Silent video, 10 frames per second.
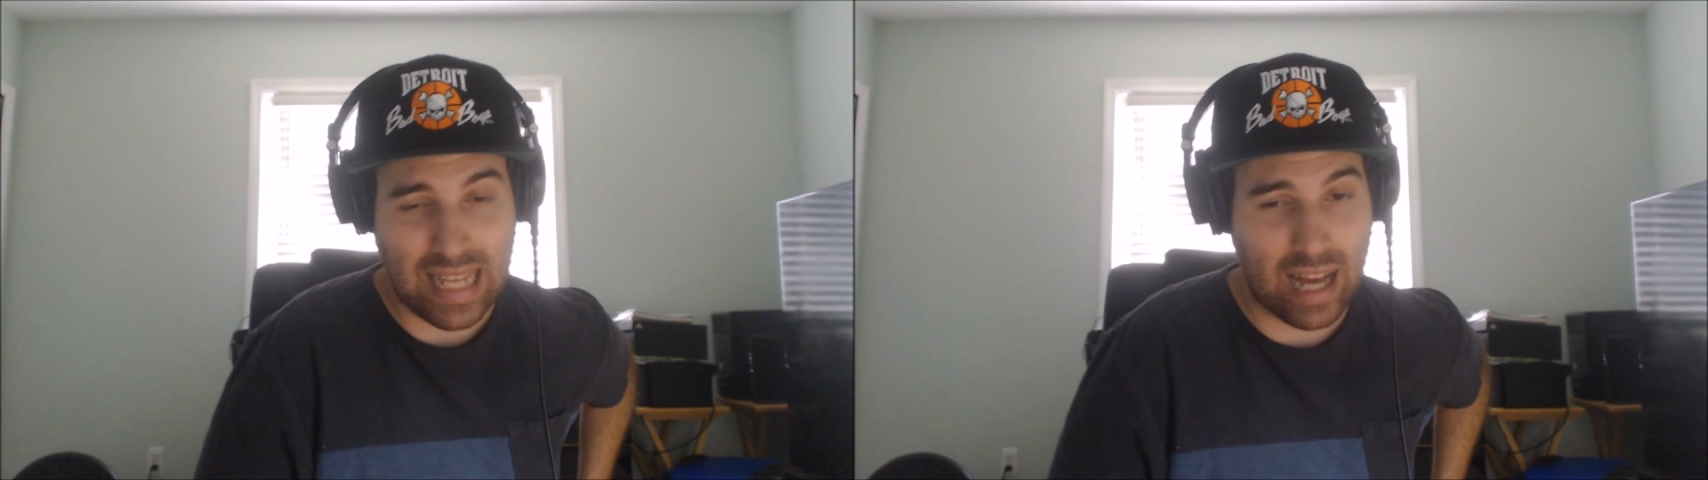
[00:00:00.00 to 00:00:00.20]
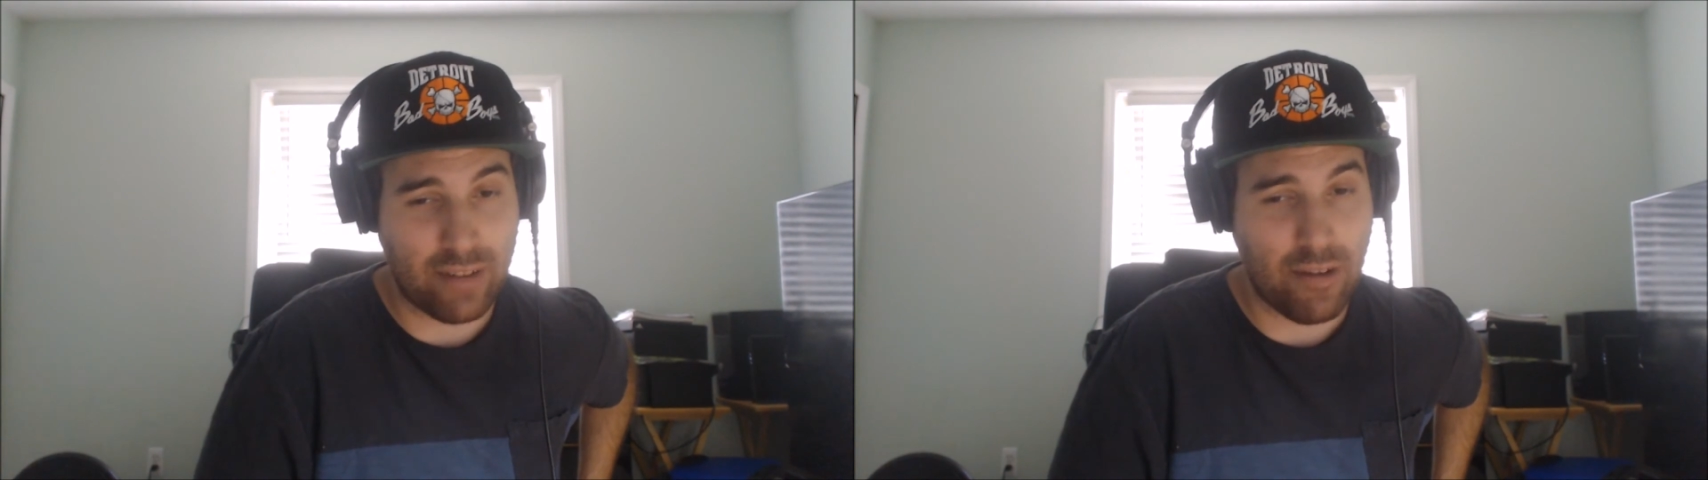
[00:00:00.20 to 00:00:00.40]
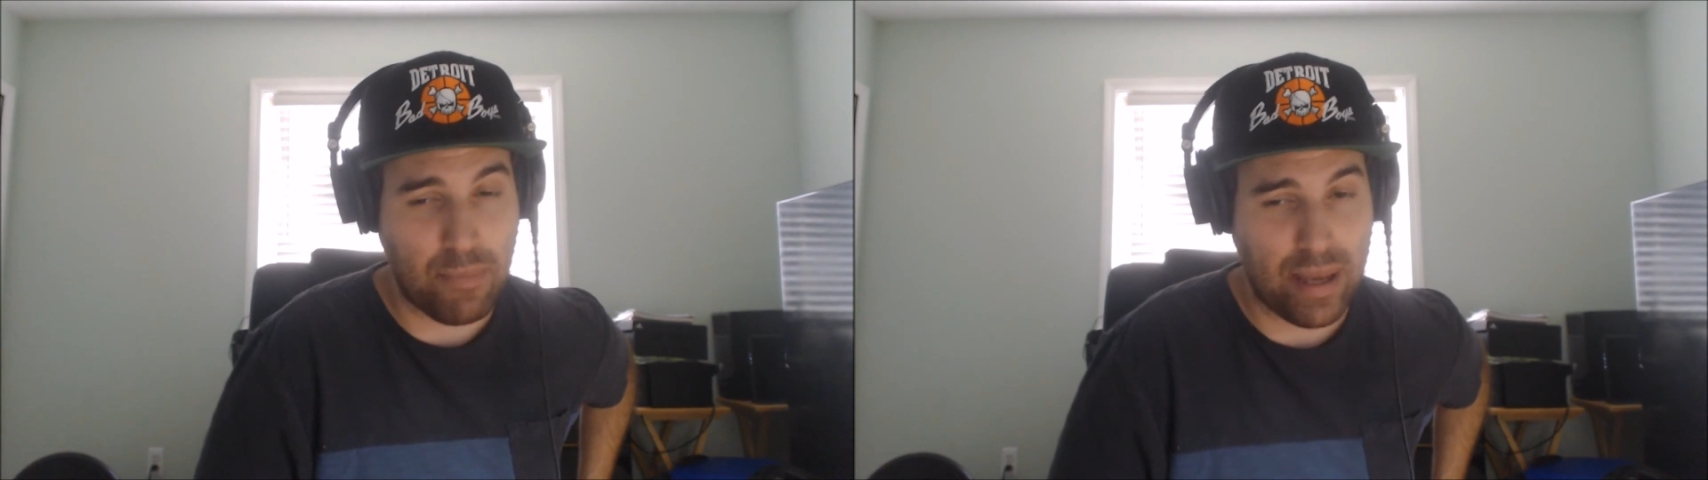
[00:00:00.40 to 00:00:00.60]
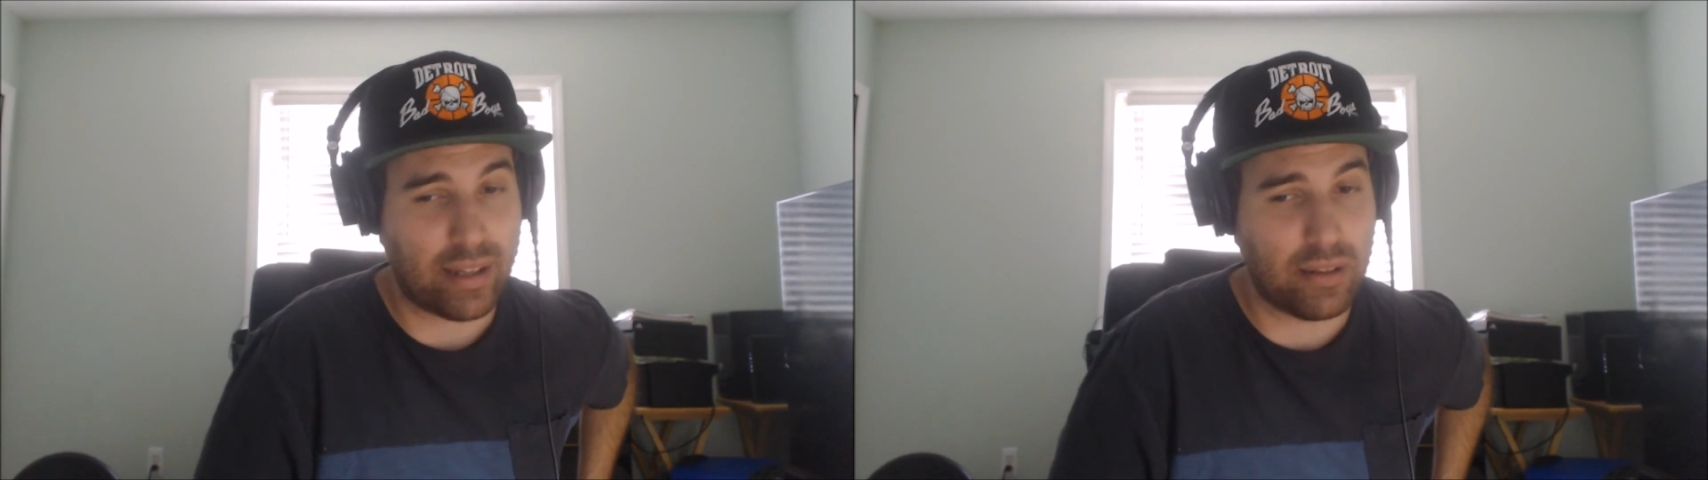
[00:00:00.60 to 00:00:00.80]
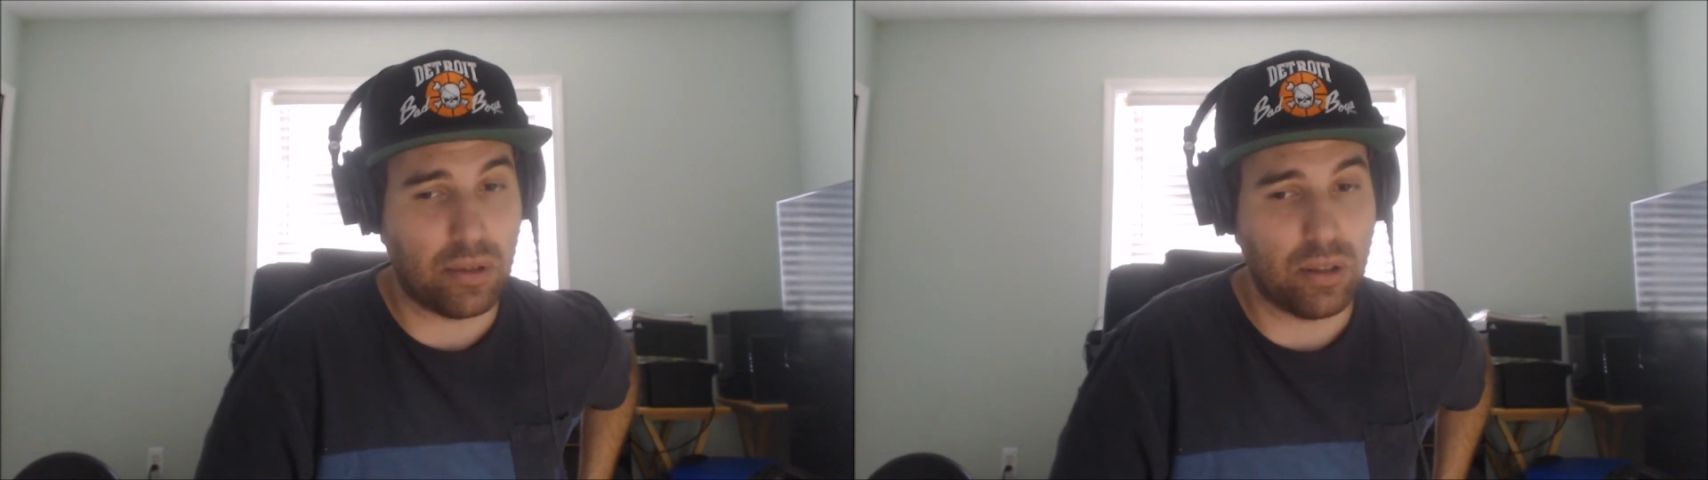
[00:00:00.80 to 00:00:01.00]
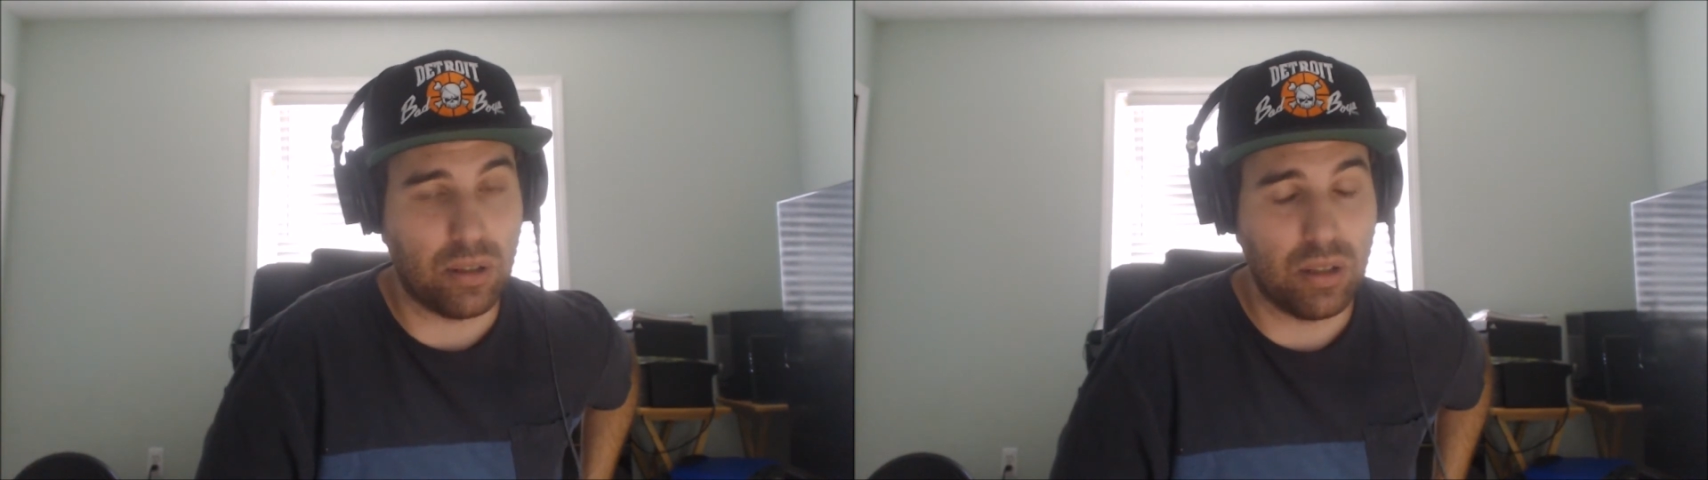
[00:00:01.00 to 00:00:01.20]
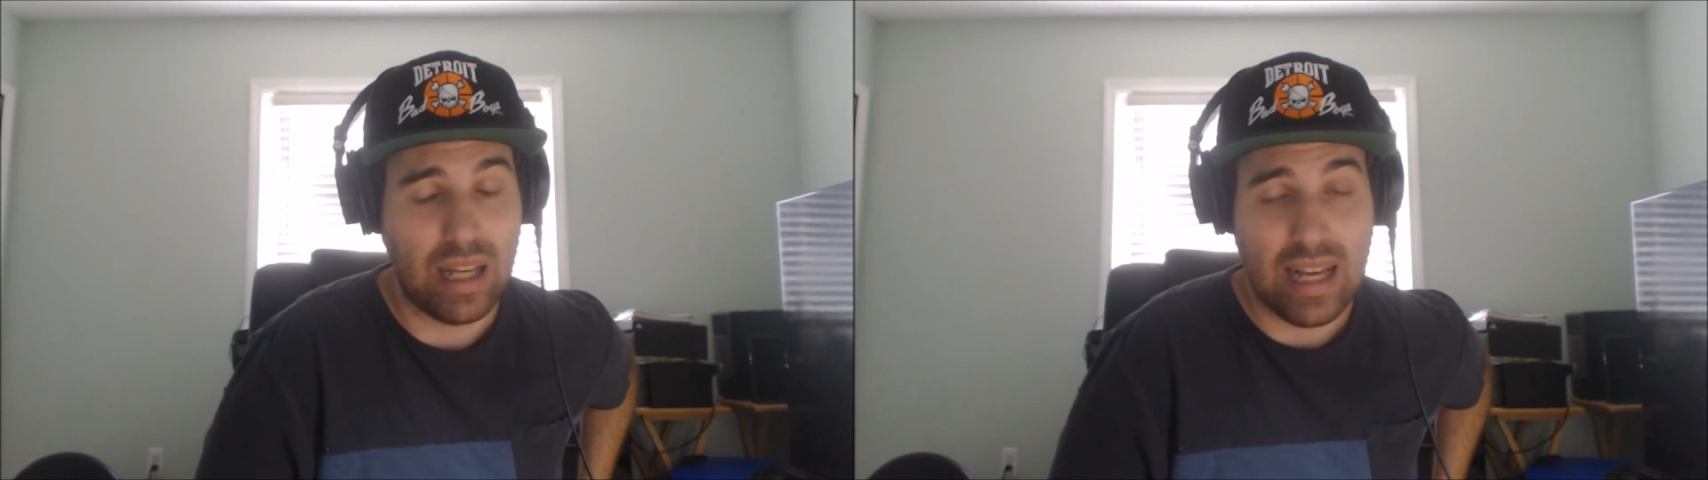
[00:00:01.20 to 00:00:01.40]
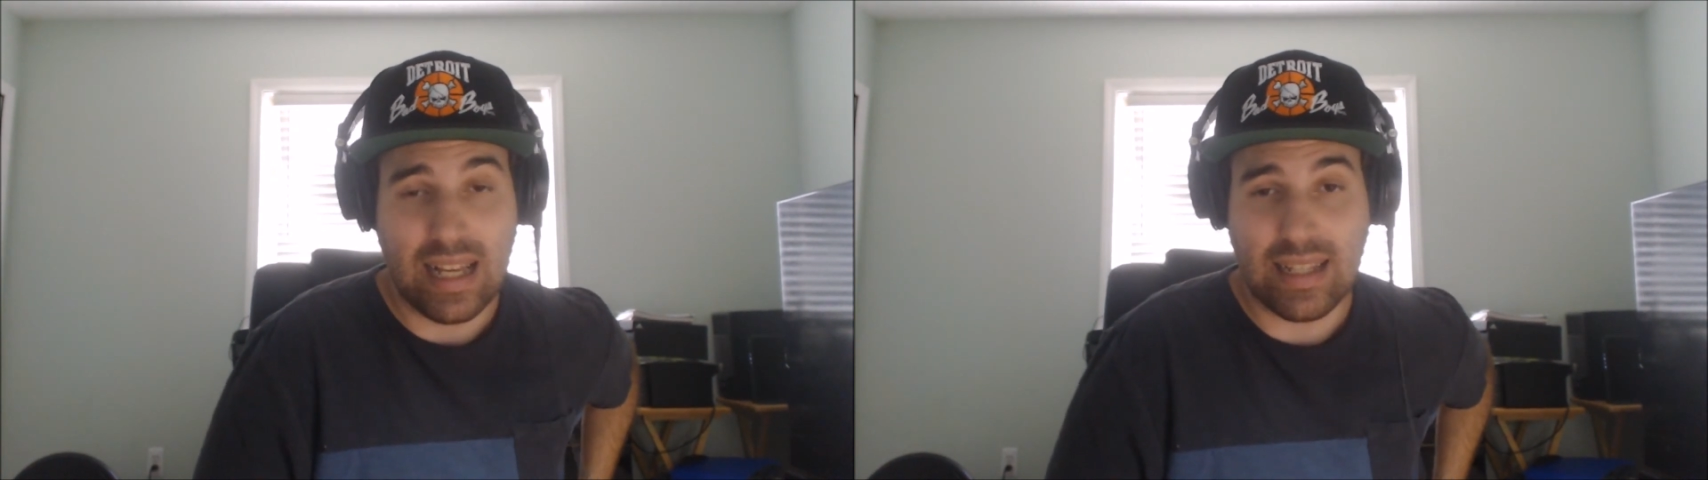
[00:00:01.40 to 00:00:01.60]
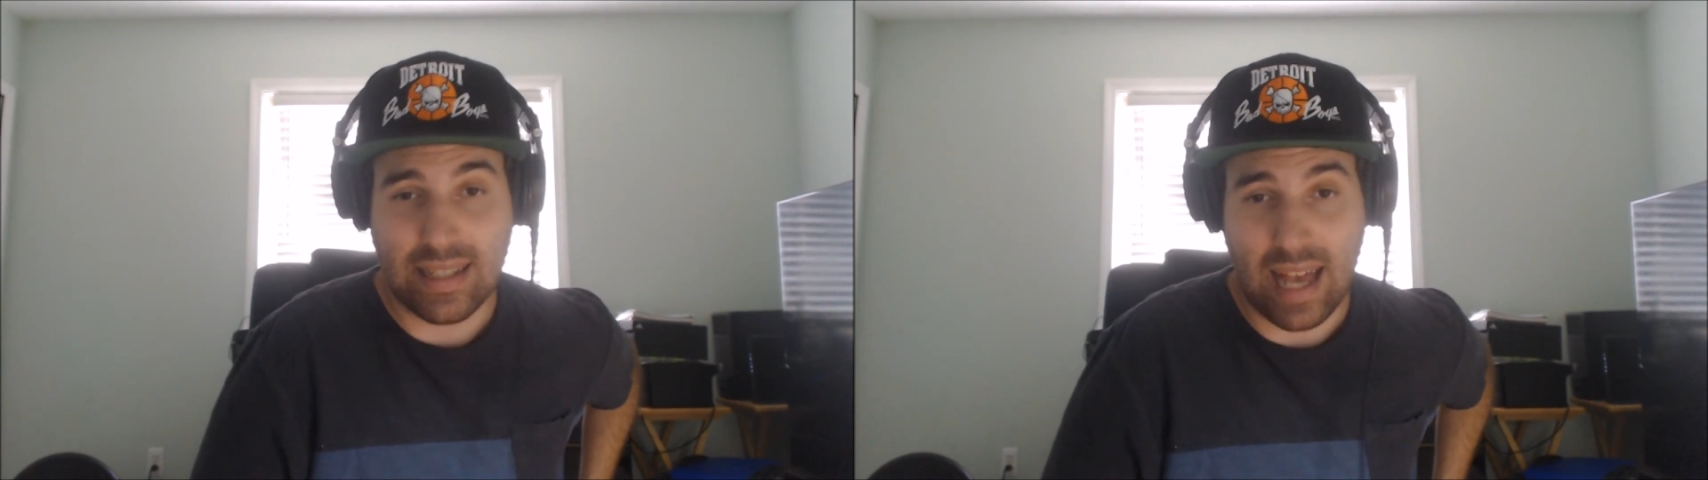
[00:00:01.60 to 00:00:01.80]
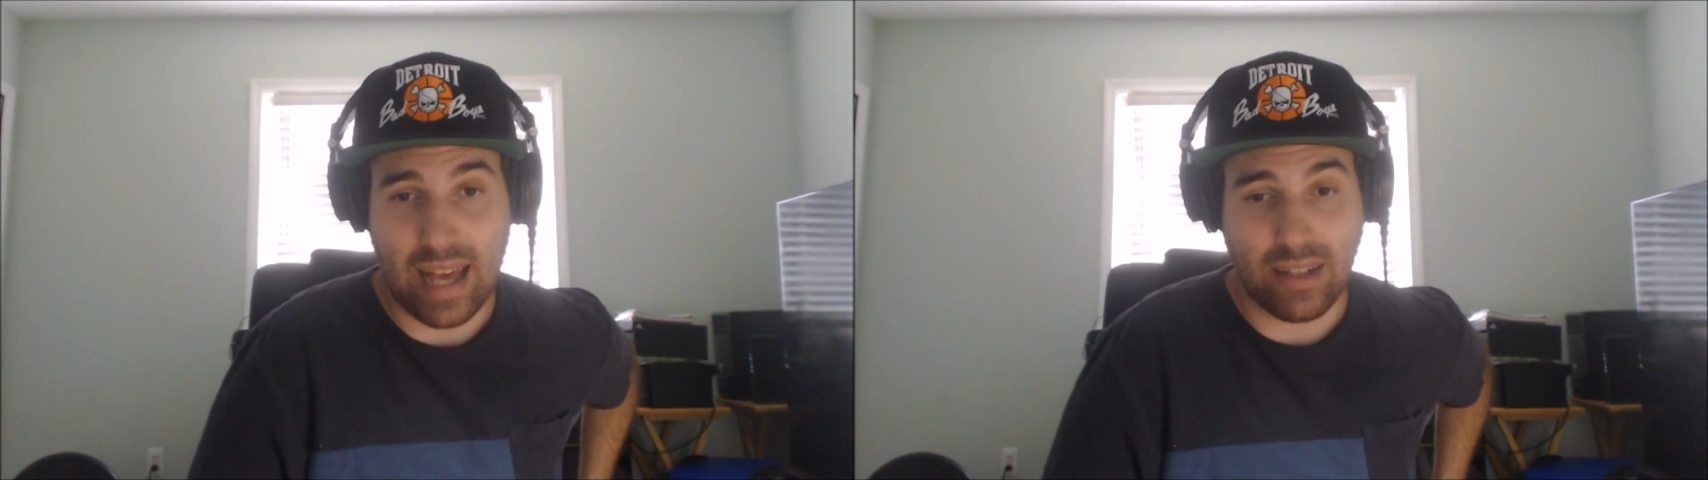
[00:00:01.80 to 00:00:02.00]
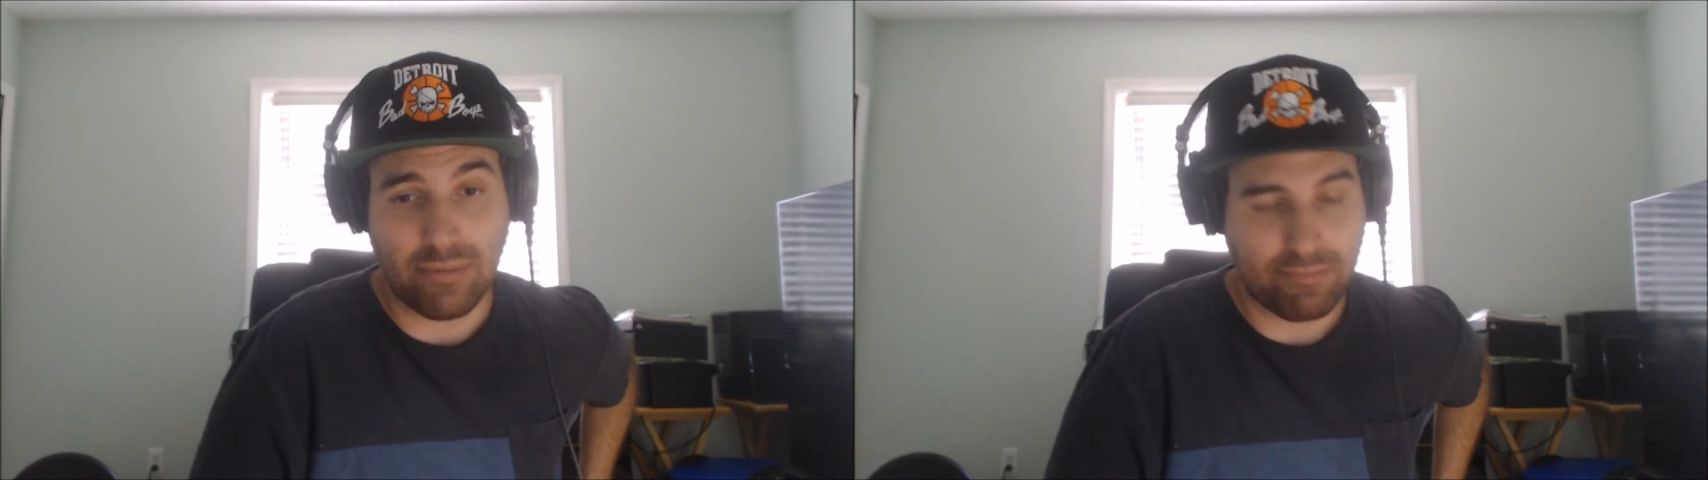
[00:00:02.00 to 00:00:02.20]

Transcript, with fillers: out of a pick and roll set.